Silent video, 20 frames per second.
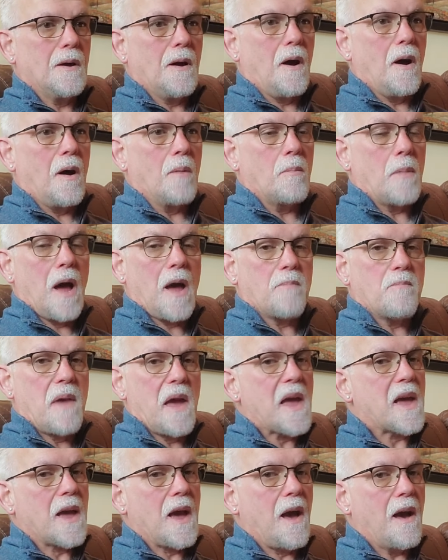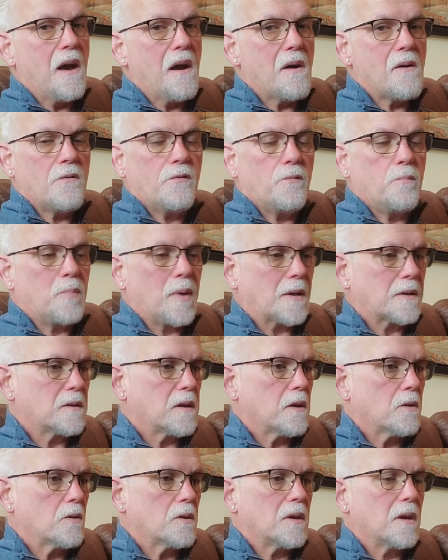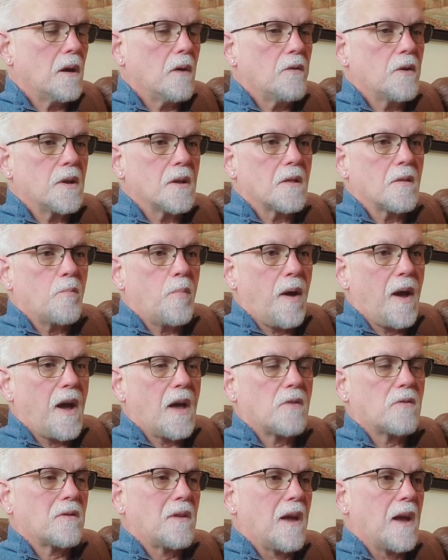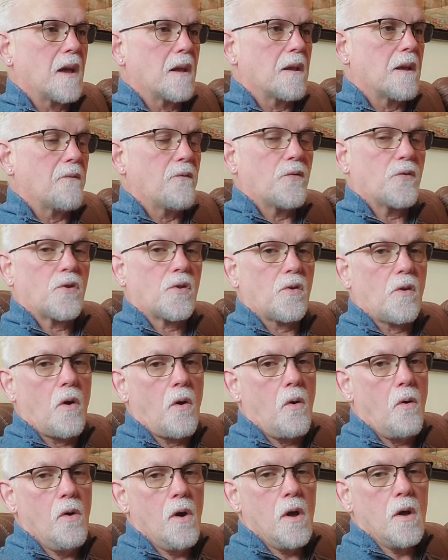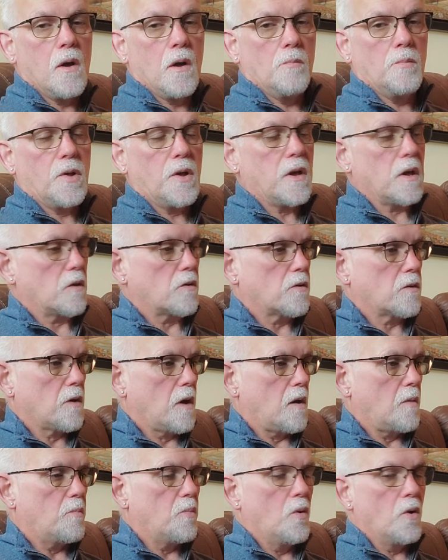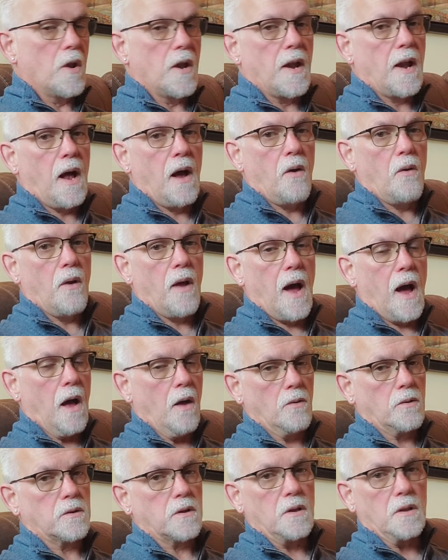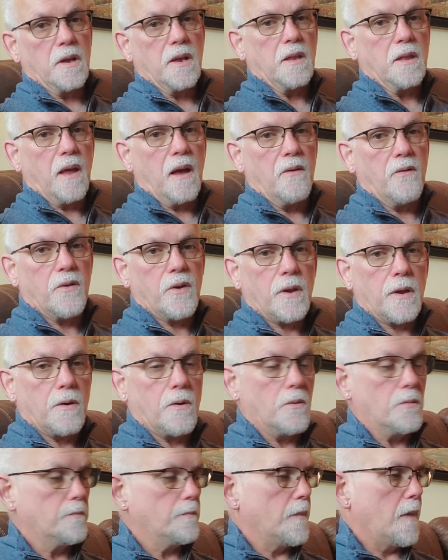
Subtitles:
I may have been guilty of it in the past, and if so, please point it out. I'll delete that video.